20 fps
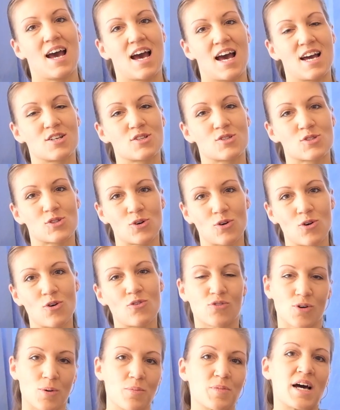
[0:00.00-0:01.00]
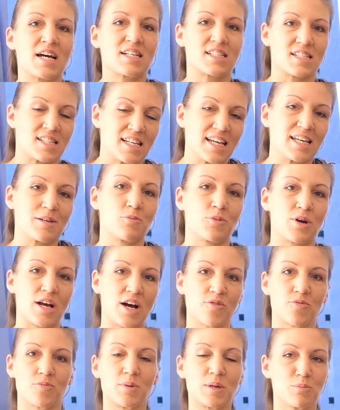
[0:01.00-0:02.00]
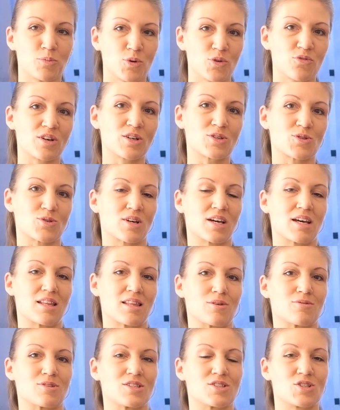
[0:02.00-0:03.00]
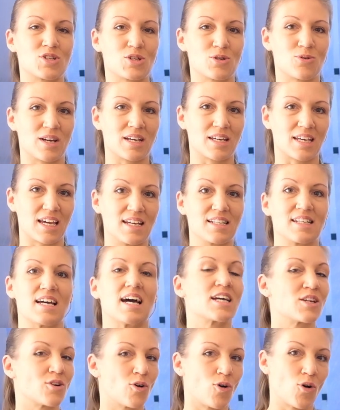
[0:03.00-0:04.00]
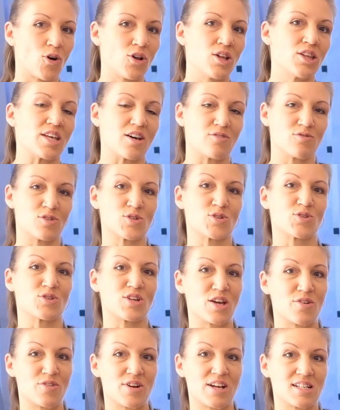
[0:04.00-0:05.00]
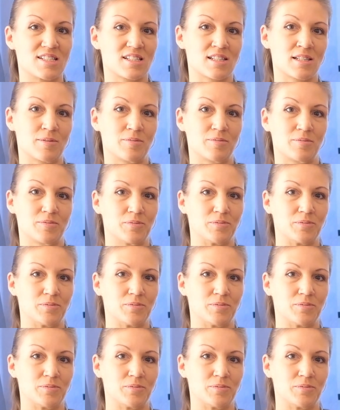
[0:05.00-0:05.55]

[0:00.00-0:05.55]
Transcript: And so from that time, we have been moving together with GOA Kenya in all their vision areas.